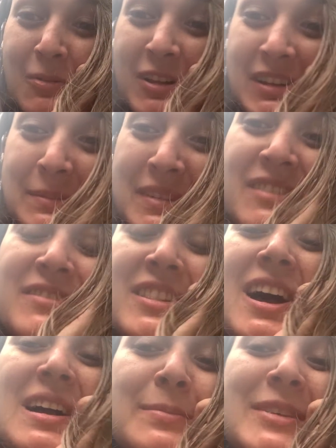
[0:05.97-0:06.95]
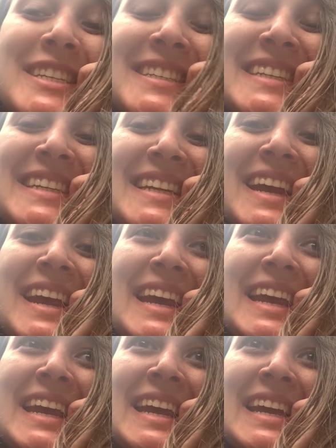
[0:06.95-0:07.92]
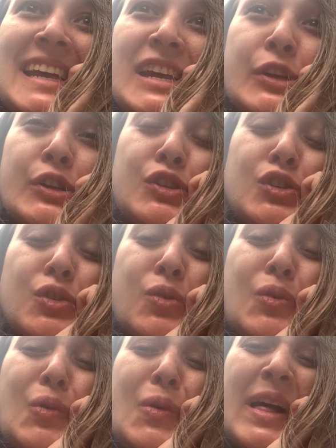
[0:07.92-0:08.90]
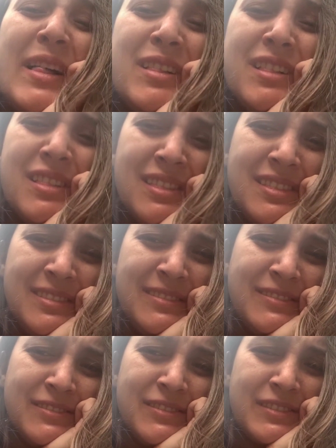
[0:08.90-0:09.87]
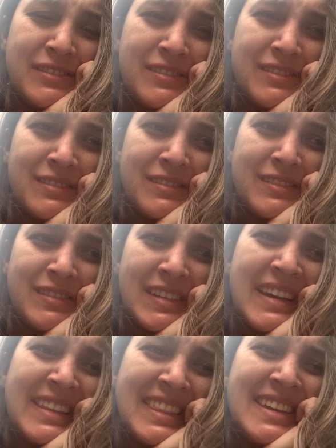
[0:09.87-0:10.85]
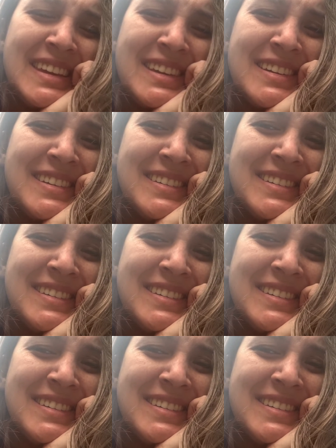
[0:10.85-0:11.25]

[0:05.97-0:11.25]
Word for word: Welcome to Vlogmas Day 12, I think.